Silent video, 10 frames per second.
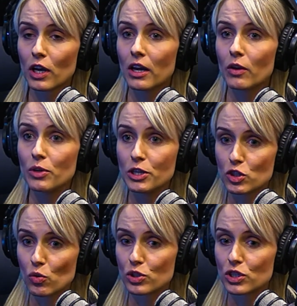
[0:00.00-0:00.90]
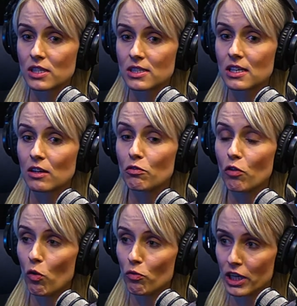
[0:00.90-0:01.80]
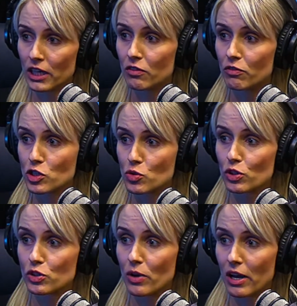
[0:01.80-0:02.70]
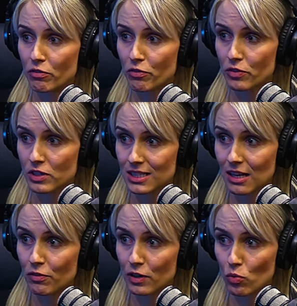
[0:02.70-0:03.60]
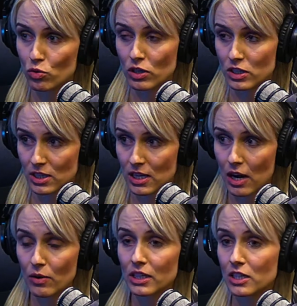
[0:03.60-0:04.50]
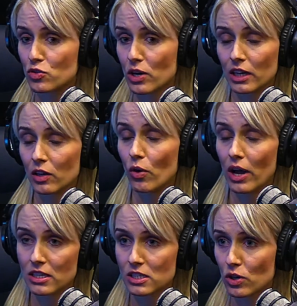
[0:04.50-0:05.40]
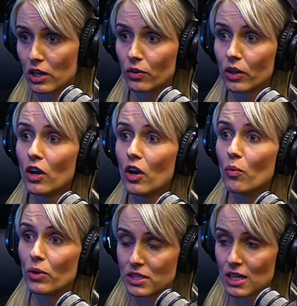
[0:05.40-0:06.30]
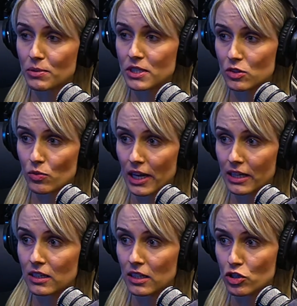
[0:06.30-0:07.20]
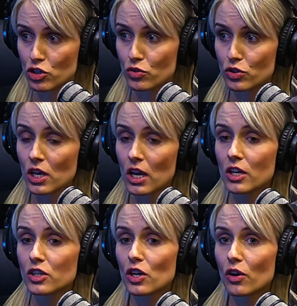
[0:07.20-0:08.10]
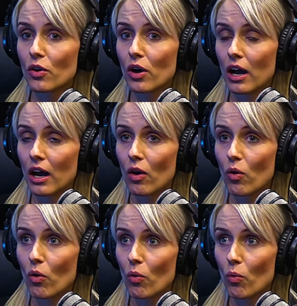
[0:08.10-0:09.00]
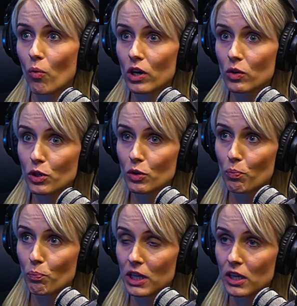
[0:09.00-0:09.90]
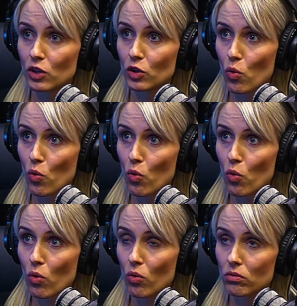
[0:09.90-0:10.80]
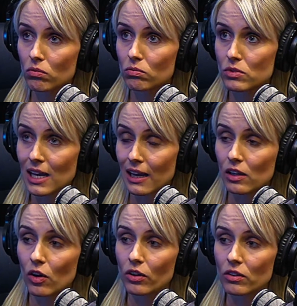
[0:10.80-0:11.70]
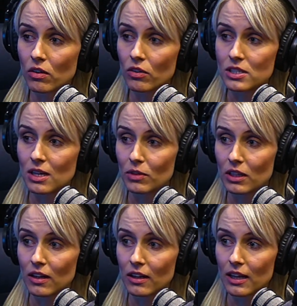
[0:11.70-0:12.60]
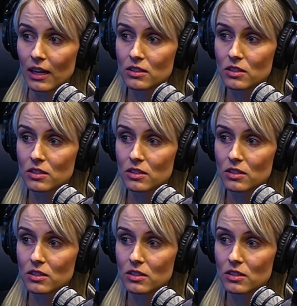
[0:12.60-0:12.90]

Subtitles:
resources involving individuals who have suffered or is currently struggling or has struggled with substance-related issues. So what would be your take on something like that?